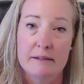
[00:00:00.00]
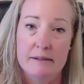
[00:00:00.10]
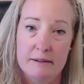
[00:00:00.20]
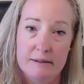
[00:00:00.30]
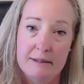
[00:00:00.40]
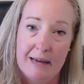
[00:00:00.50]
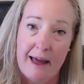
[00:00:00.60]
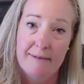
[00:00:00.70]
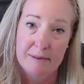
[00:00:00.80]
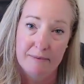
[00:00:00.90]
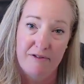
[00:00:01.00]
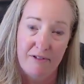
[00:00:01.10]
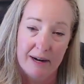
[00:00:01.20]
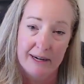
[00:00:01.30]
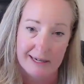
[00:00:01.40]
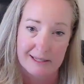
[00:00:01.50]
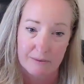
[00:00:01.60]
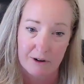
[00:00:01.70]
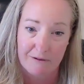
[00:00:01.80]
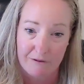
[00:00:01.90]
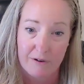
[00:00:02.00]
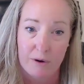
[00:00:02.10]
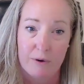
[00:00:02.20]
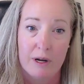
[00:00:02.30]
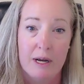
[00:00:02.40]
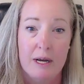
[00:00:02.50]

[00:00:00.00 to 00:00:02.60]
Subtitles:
just to have some fun and eat some good food.